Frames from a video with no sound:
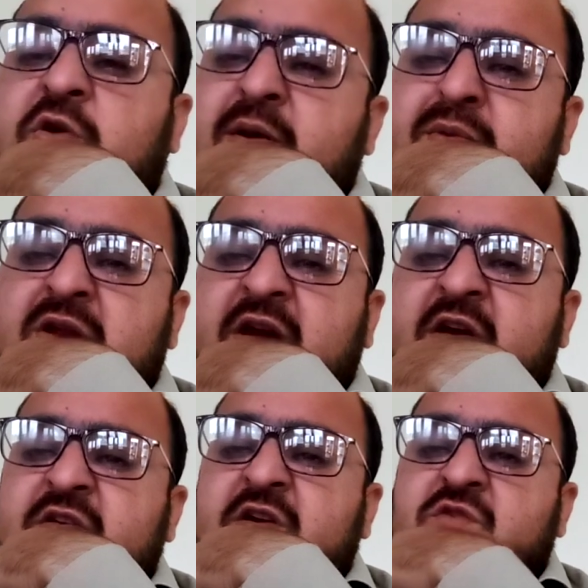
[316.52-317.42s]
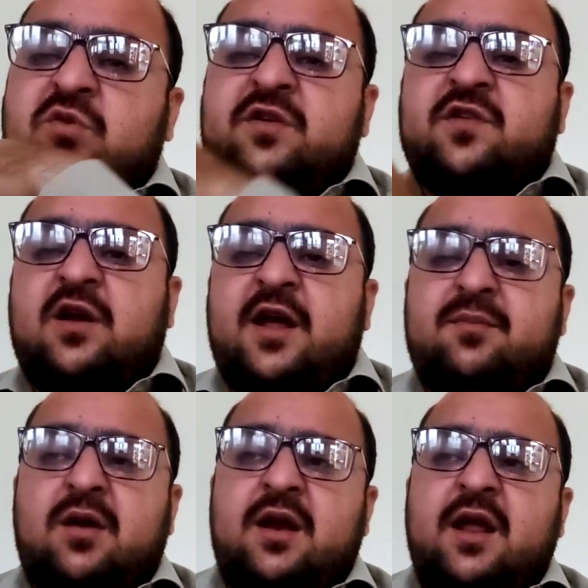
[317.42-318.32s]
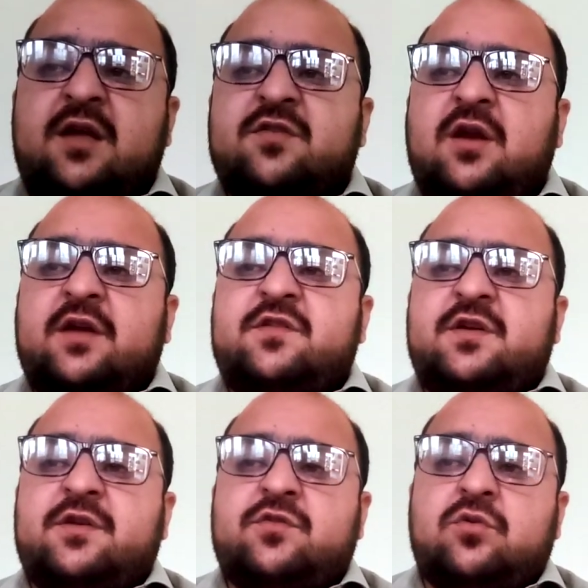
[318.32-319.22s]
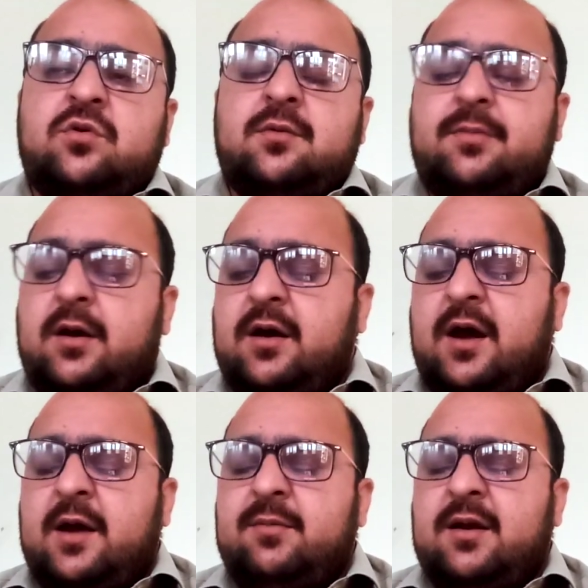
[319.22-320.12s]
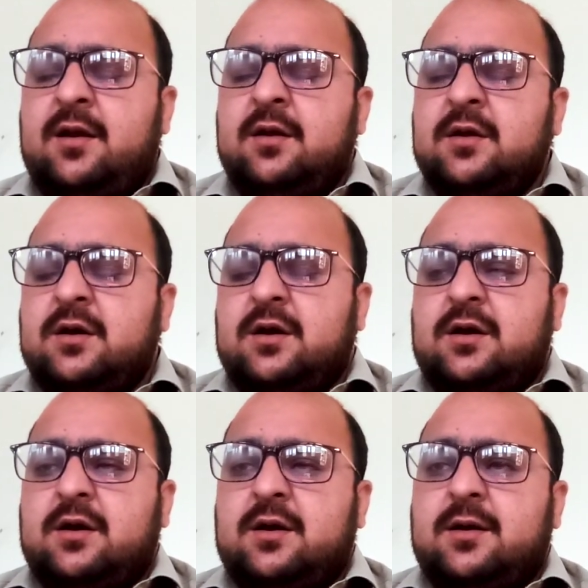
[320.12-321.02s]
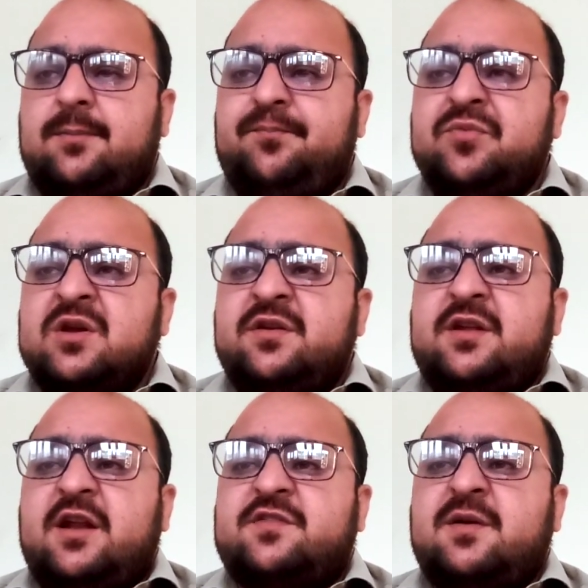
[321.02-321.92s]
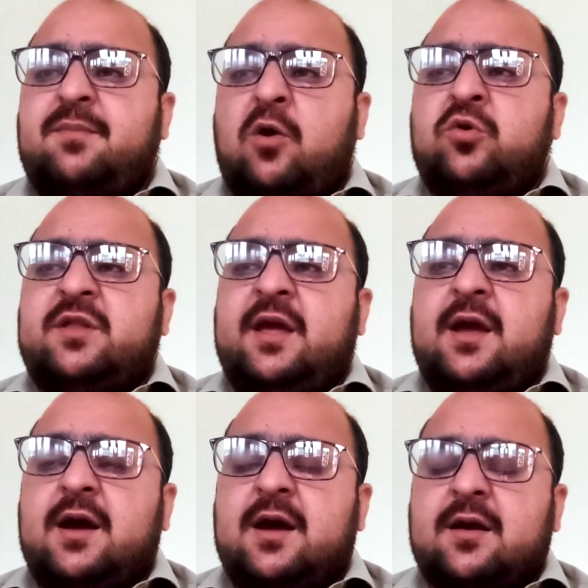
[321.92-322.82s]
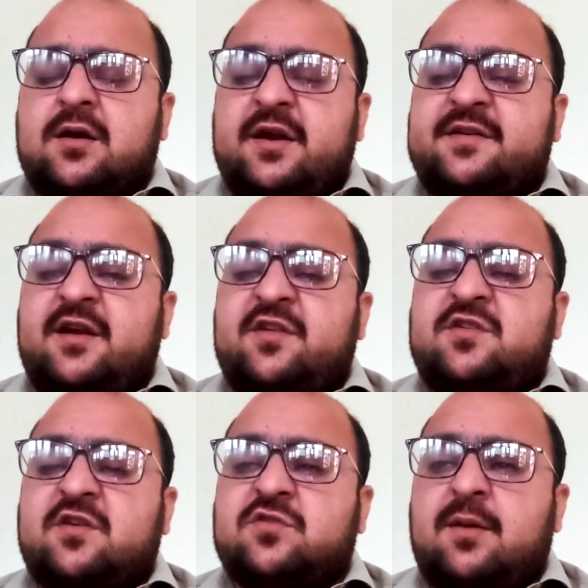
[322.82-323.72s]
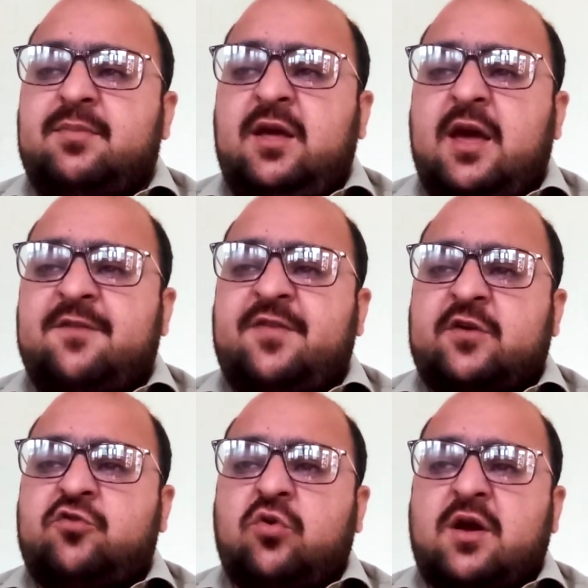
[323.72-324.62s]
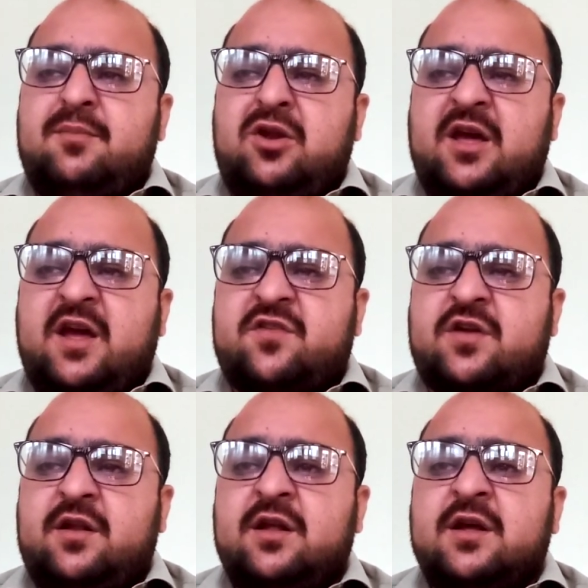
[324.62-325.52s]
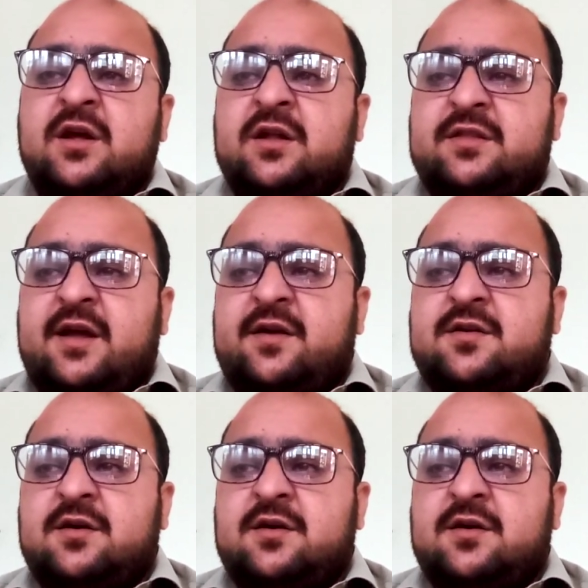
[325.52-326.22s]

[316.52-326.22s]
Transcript: communication? So inshallah in my next lecture, so I will tell us about the characteristics of the effective communication, that